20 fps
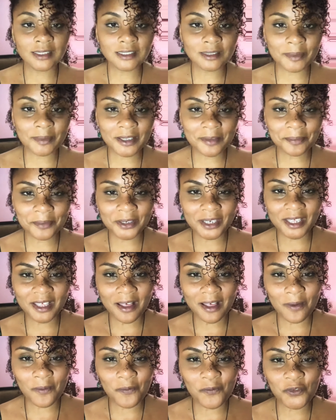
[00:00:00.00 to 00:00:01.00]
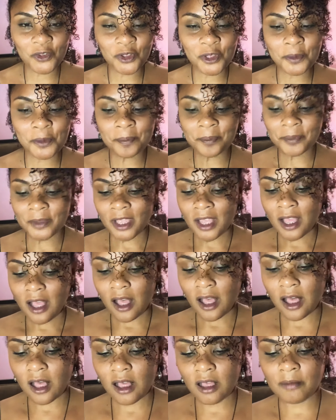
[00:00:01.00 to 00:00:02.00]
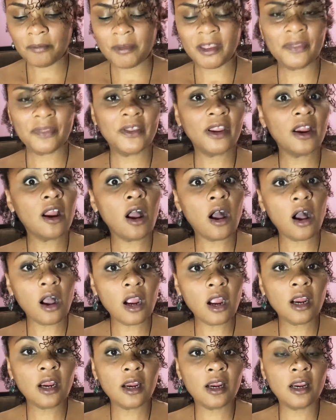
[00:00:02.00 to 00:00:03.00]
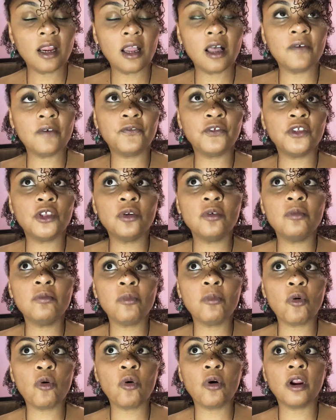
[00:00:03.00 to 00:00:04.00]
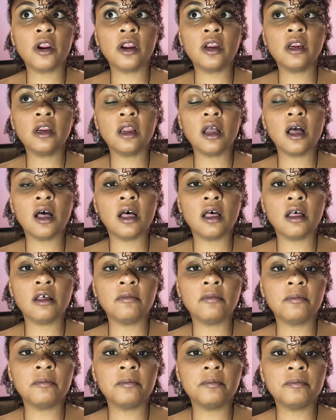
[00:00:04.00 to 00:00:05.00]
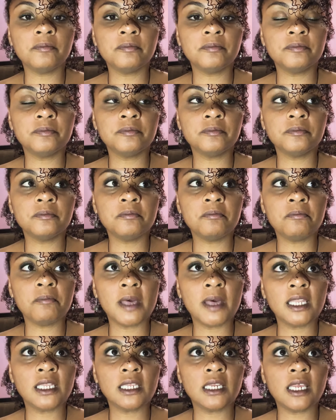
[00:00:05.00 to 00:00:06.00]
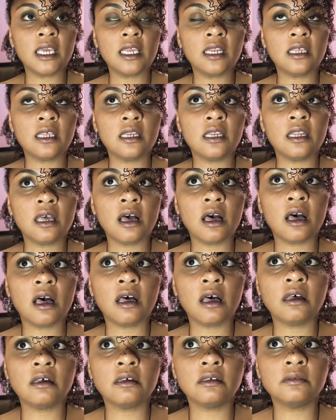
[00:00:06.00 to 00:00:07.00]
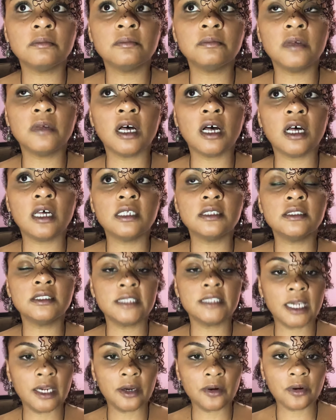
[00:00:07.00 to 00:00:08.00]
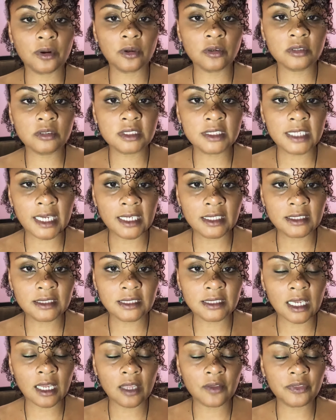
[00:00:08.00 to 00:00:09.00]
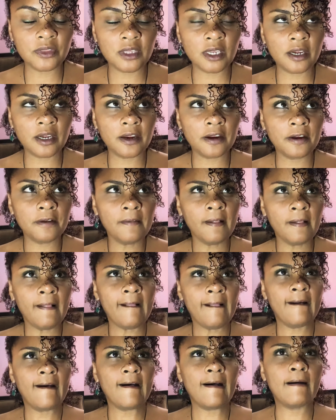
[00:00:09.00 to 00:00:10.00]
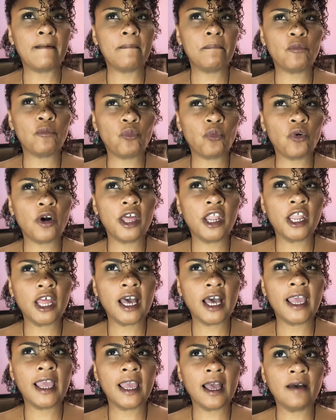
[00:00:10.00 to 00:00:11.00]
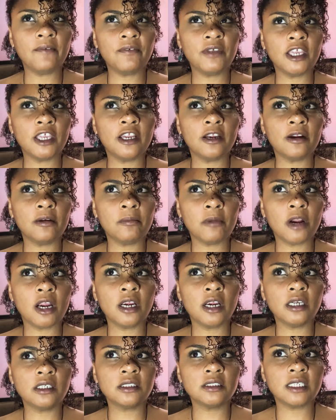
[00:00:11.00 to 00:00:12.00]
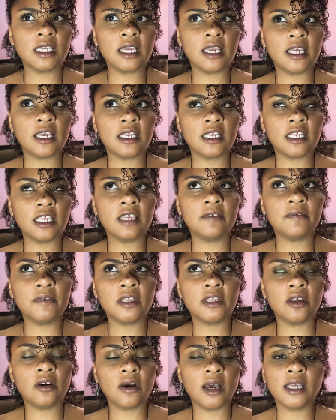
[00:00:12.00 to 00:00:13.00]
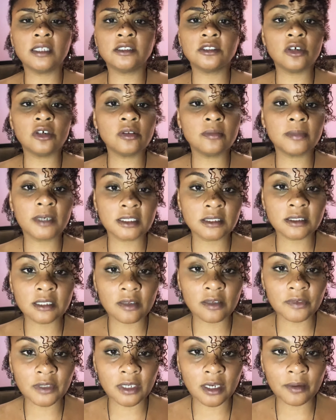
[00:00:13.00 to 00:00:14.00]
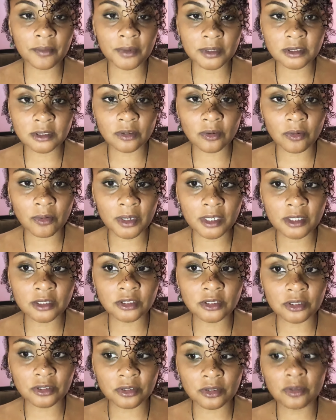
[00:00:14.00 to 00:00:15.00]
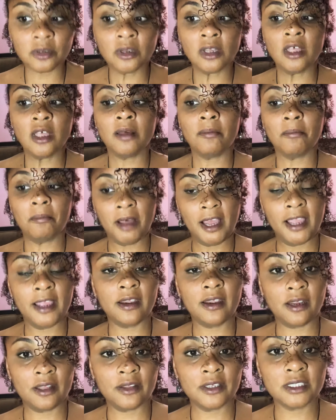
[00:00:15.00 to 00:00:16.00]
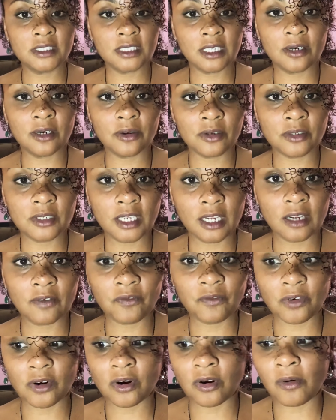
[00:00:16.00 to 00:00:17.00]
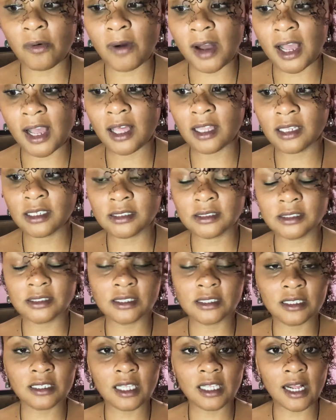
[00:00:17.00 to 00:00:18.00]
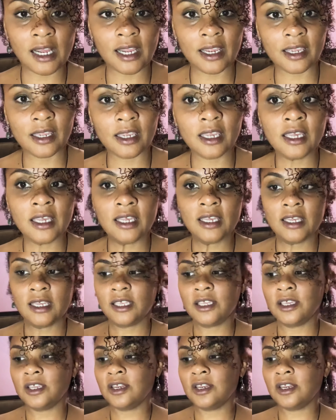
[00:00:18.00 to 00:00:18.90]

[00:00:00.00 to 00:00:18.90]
to be pretty helpful. There are a few more melanated tarot decks out there. One I have earmarked, and even though I told myself that I wasn't going to buy another tarot deck for a while until I, you